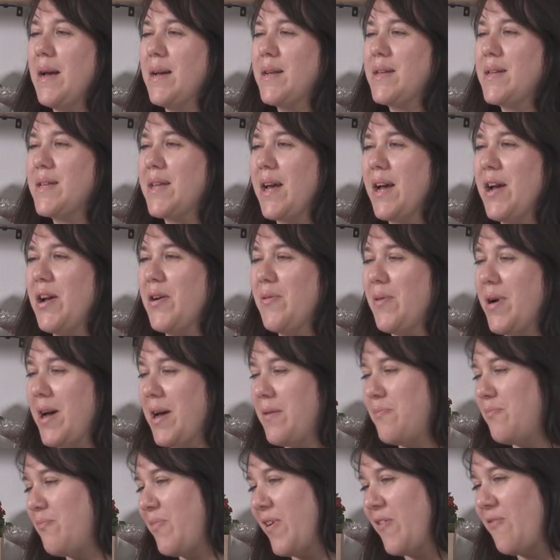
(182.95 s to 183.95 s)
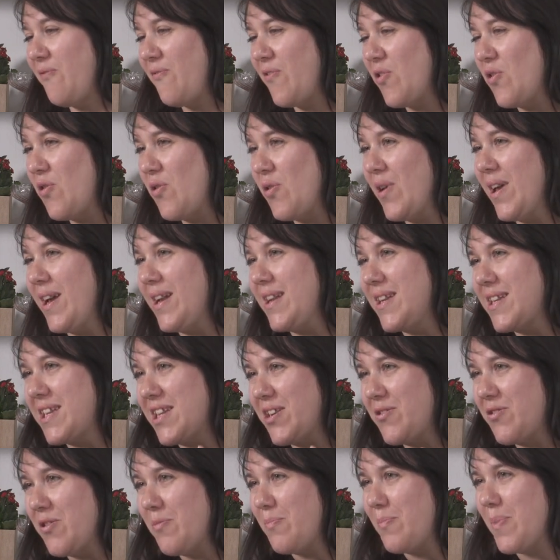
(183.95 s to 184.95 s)
So we fall
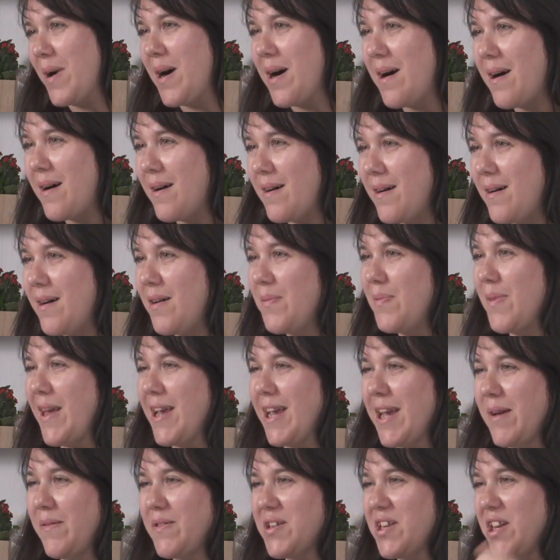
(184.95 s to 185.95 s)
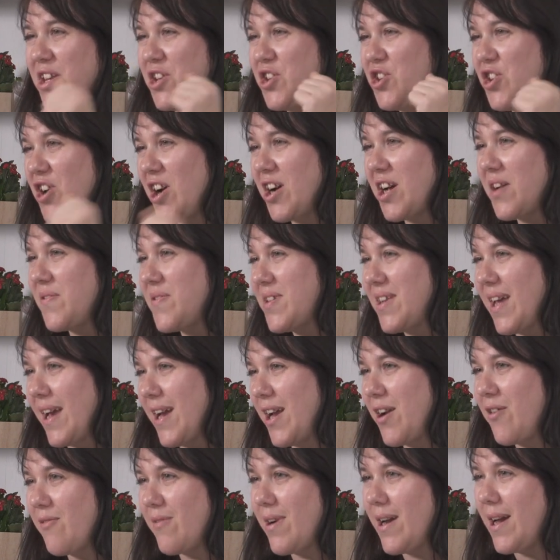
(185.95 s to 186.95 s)
into a bar. They give us a jug of
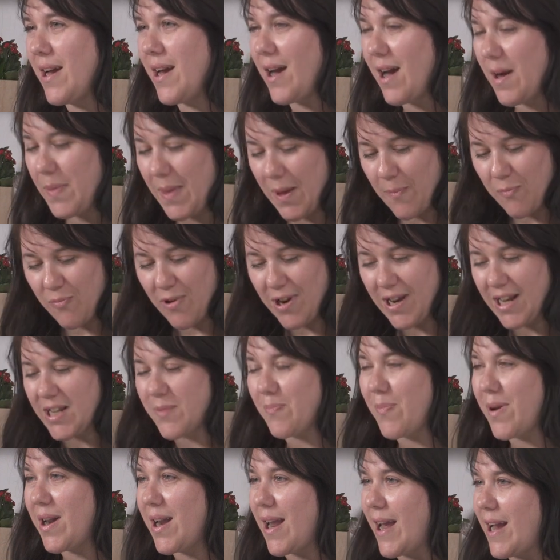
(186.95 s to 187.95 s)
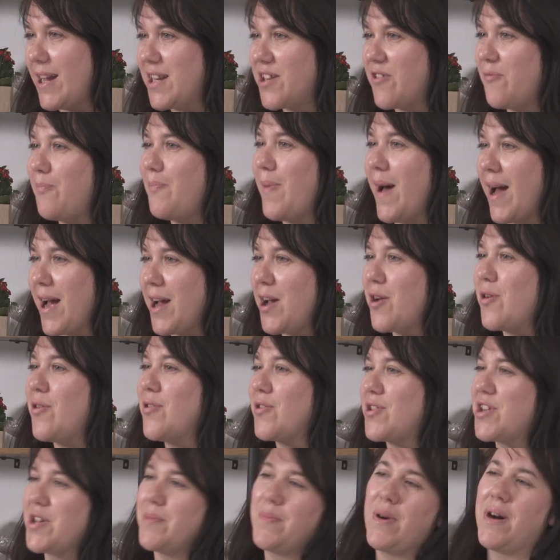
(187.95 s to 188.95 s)
sangria and they bring this plate of pan
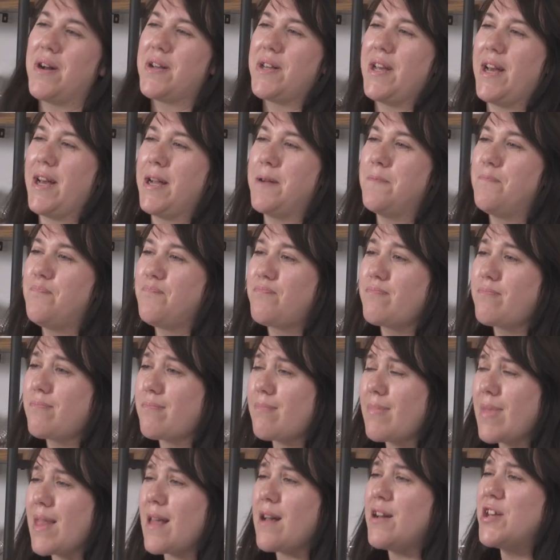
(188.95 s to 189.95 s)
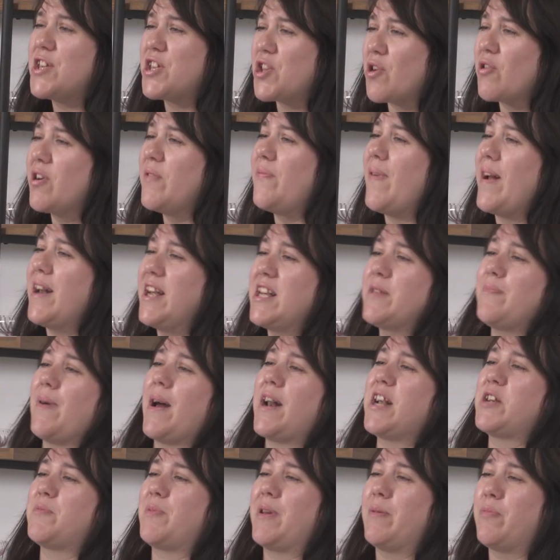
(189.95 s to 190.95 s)
con tomate. Sorry for any
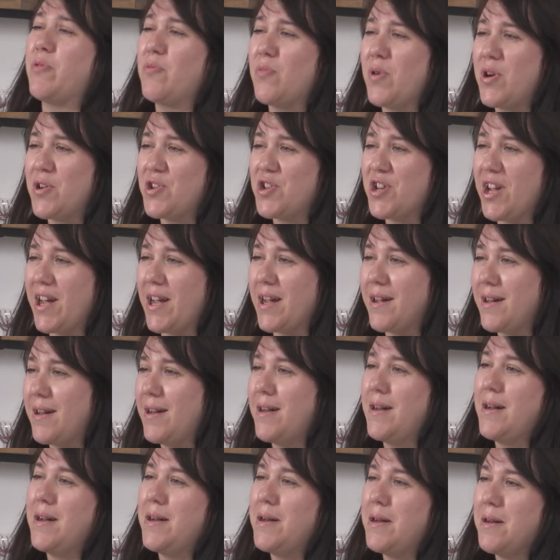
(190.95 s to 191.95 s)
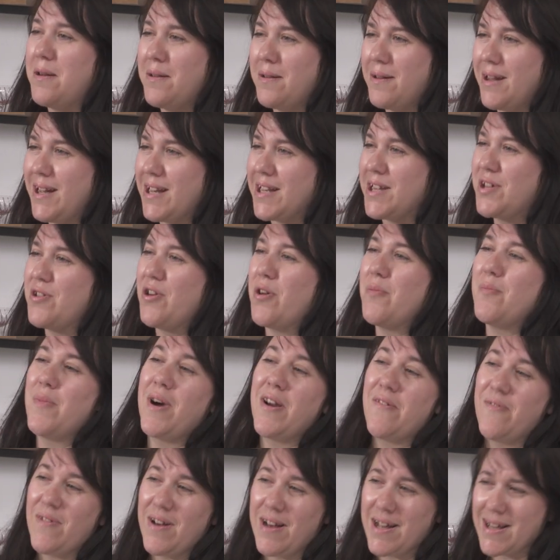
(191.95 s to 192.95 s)
Spanish people watching. It's not
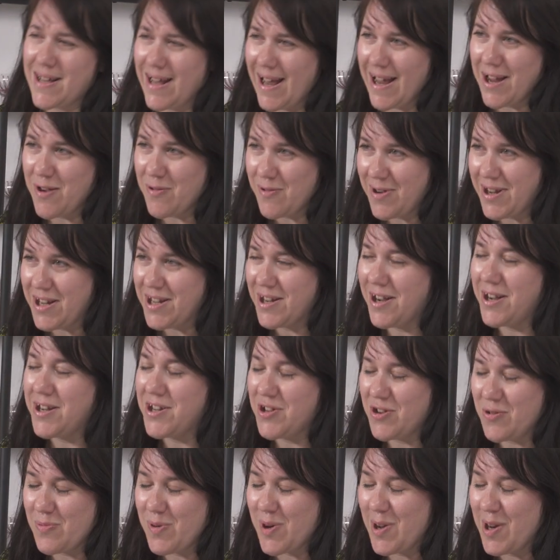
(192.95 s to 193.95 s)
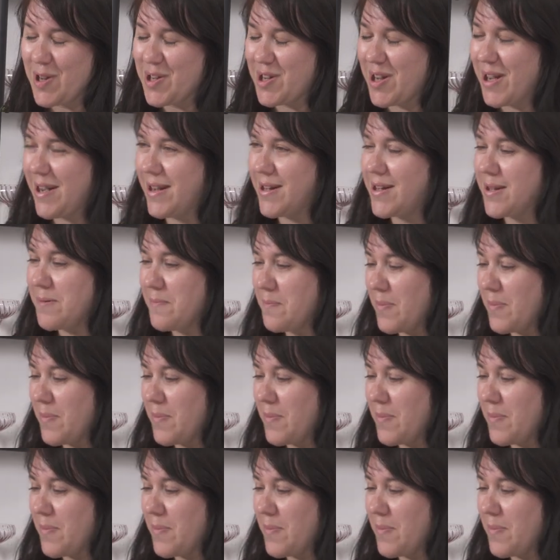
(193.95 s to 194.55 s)
my first language, I do apologise.